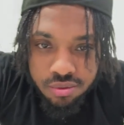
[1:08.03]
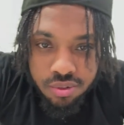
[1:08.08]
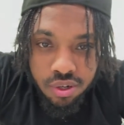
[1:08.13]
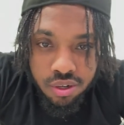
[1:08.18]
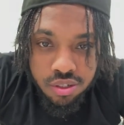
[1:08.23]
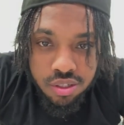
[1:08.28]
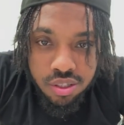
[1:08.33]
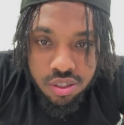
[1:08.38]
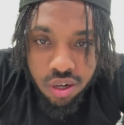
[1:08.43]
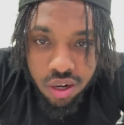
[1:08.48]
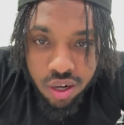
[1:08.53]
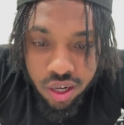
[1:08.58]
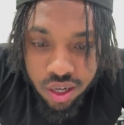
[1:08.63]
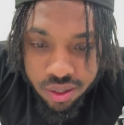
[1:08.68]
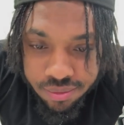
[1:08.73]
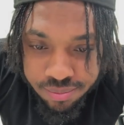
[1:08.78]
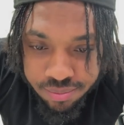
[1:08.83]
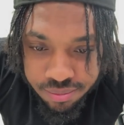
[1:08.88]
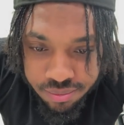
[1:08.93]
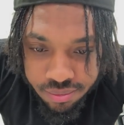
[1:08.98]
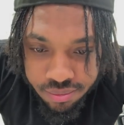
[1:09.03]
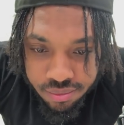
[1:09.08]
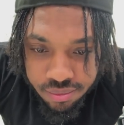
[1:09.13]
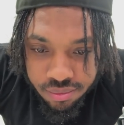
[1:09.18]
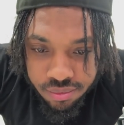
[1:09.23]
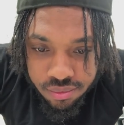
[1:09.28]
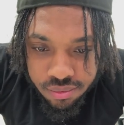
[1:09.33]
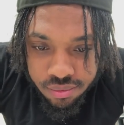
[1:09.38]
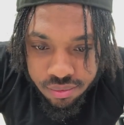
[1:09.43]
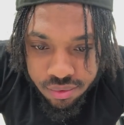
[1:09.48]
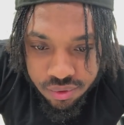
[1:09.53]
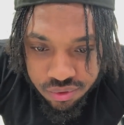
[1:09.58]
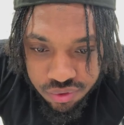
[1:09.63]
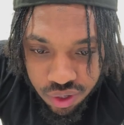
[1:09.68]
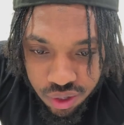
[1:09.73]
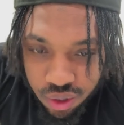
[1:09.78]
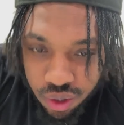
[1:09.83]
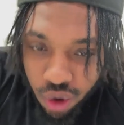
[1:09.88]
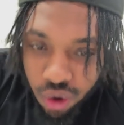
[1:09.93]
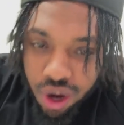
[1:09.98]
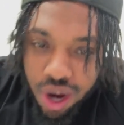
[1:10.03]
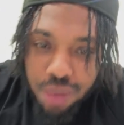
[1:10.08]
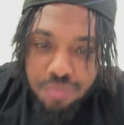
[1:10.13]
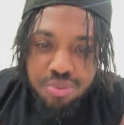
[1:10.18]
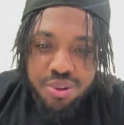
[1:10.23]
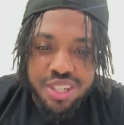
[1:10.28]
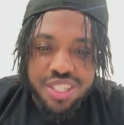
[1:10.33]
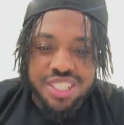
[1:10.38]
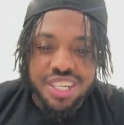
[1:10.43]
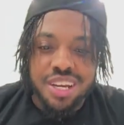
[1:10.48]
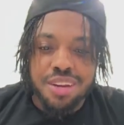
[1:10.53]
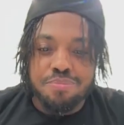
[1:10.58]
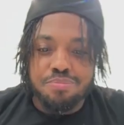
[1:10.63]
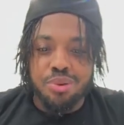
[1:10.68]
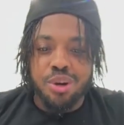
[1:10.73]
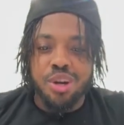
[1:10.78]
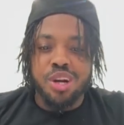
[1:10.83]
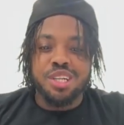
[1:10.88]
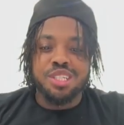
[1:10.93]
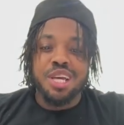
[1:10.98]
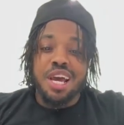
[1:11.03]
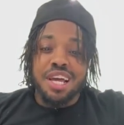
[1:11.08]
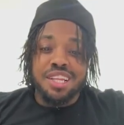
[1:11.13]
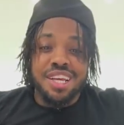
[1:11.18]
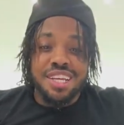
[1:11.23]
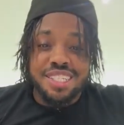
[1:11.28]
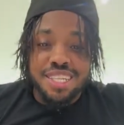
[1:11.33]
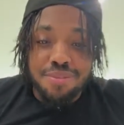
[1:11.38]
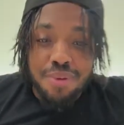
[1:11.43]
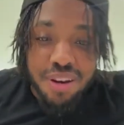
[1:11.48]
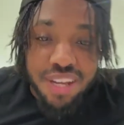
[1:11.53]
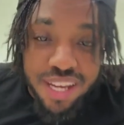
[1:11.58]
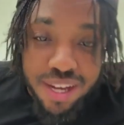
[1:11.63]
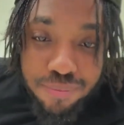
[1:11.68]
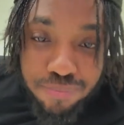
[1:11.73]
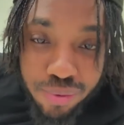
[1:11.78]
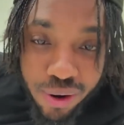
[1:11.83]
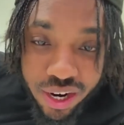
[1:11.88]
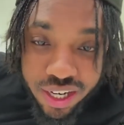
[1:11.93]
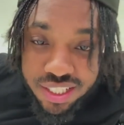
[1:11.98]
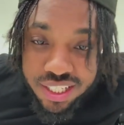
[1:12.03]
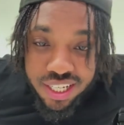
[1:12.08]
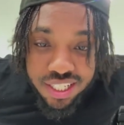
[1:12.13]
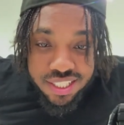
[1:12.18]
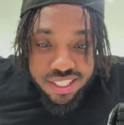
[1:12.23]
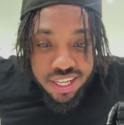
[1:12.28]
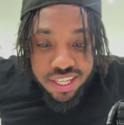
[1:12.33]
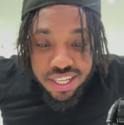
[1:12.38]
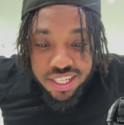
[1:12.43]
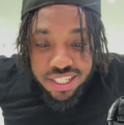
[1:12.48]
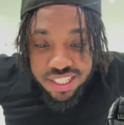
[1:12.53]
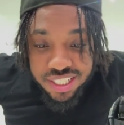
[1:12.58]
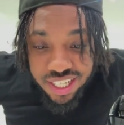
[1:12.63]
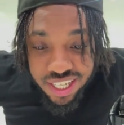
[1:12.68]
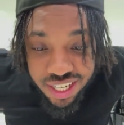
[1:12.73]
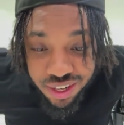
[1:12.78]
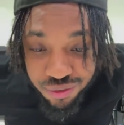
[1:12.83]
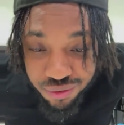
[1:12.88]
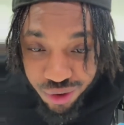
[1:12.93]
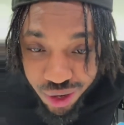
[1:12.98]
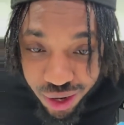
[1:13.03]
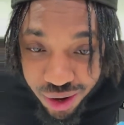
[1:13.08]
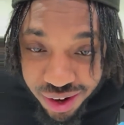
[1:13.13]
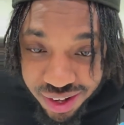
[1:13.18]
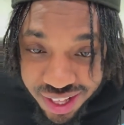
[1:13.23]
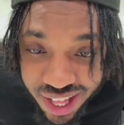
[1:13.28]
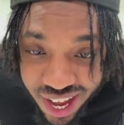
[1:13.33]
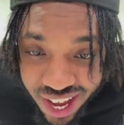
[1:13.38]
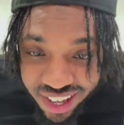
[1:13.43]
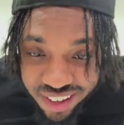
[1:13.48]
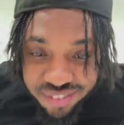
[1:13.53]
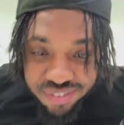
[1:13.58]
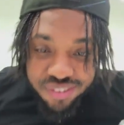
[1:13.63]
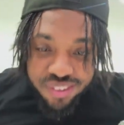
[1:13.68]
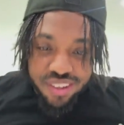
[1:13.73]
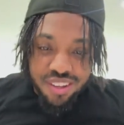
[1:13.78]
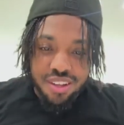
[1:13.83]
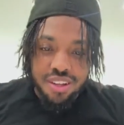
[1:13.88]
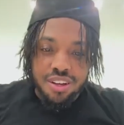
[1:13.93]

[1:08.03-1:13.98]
we gonna start the goal. I appreciate it, Purse. Listen, my nigga Purse, he said this shit in real life